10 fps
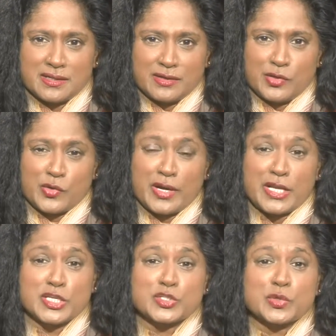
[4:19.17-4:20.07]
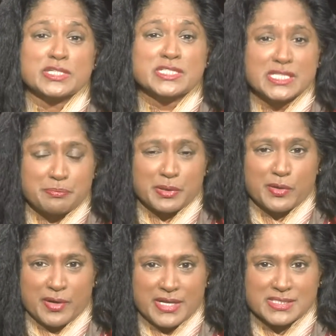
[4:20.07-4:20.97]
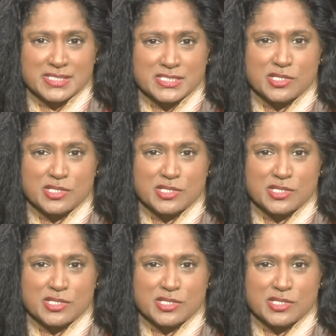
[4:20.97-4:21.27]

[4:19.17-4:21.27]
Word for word: Ukraine into a deeper crisis.